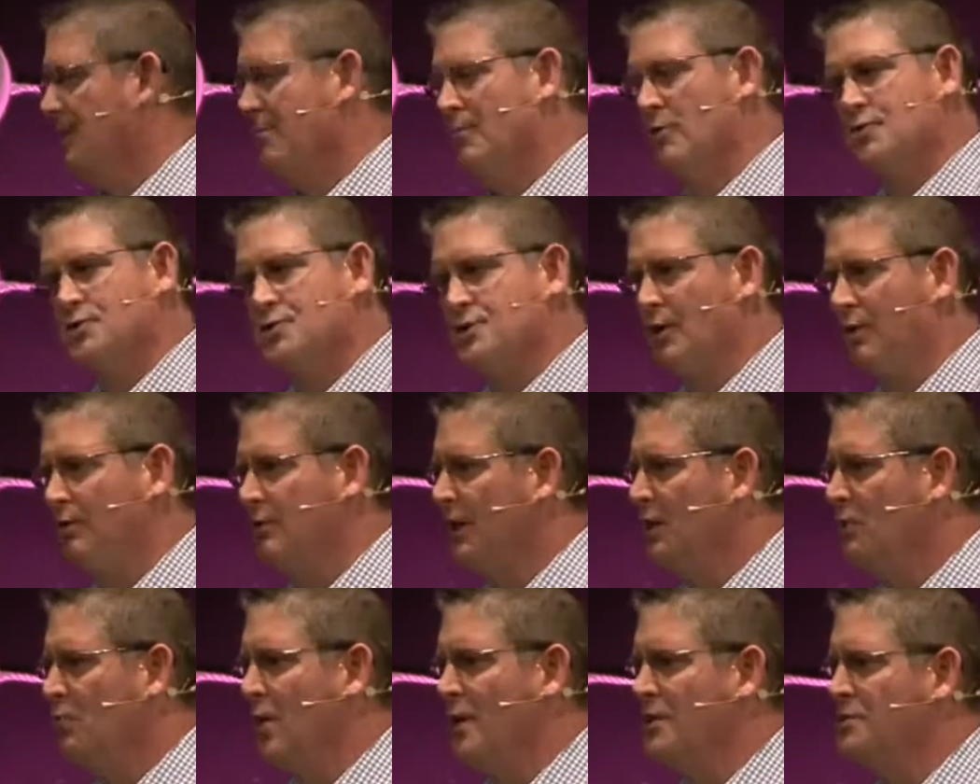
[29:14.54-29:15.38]
It most
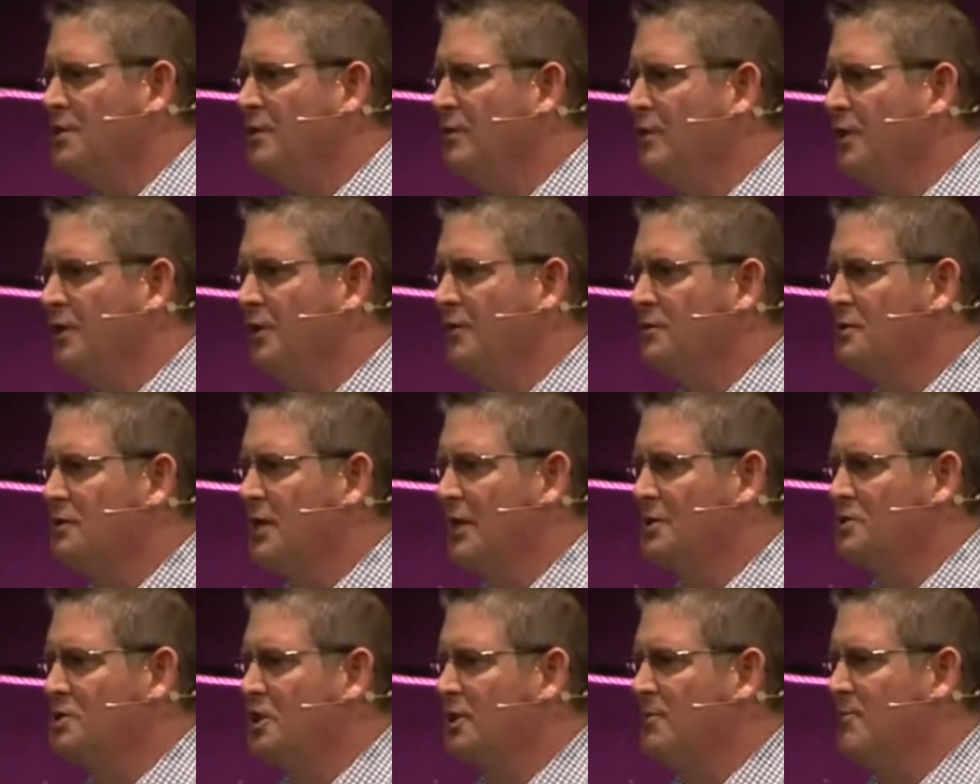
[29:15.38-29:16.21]
certainly was in the Old
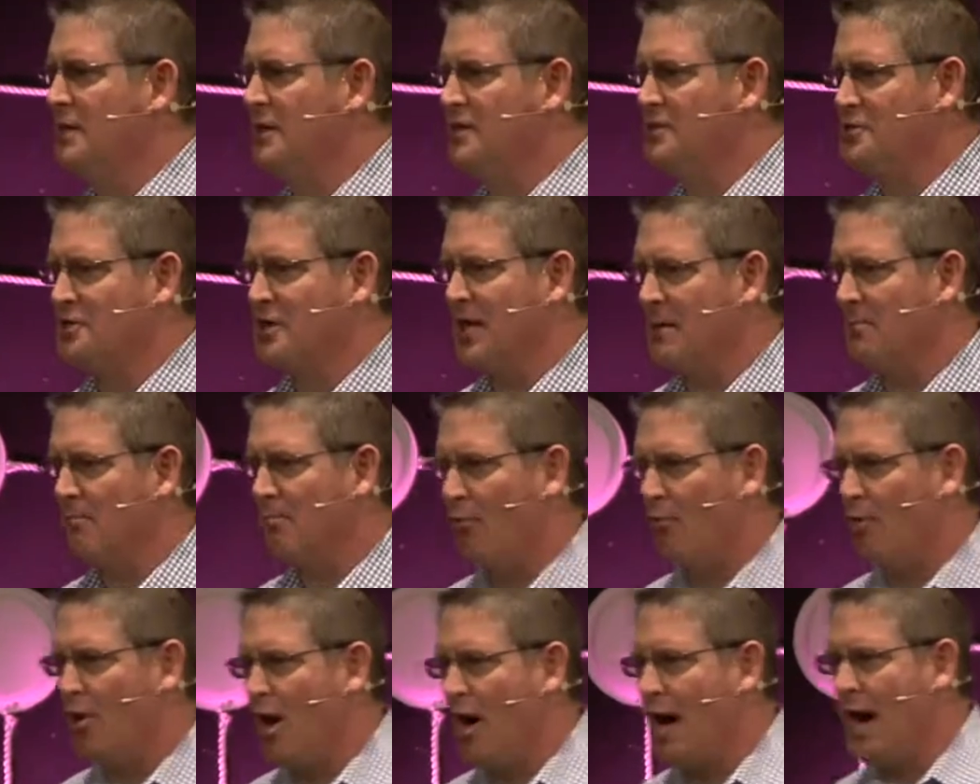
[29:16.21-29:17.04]
Testament as they
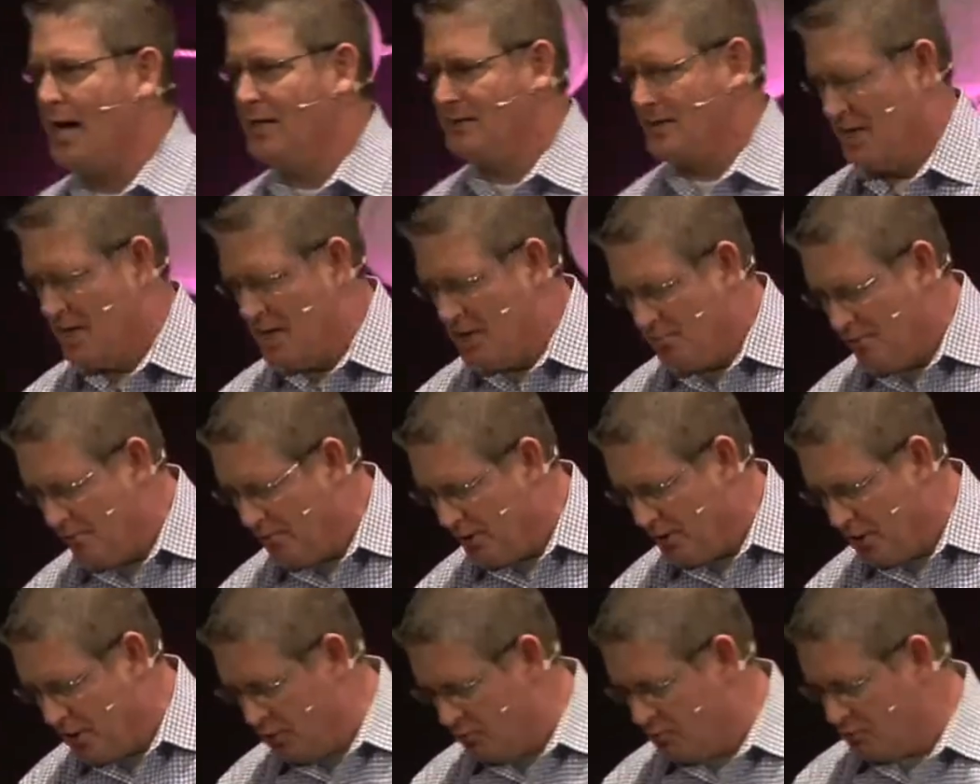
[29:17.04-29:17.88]
brought
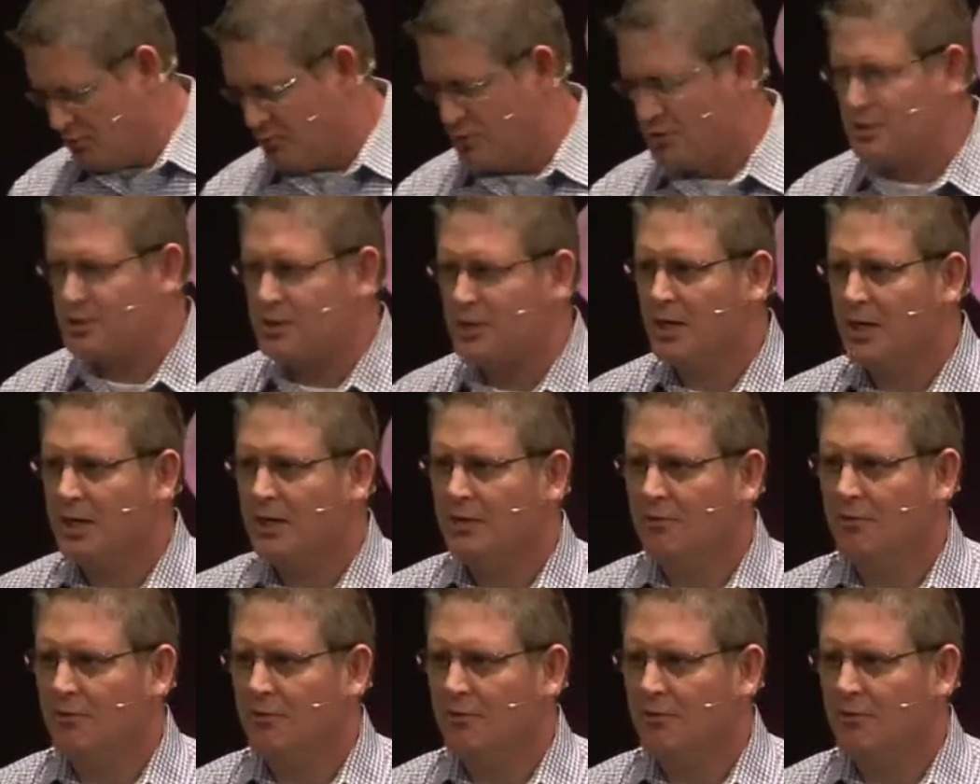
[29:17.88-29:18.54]
those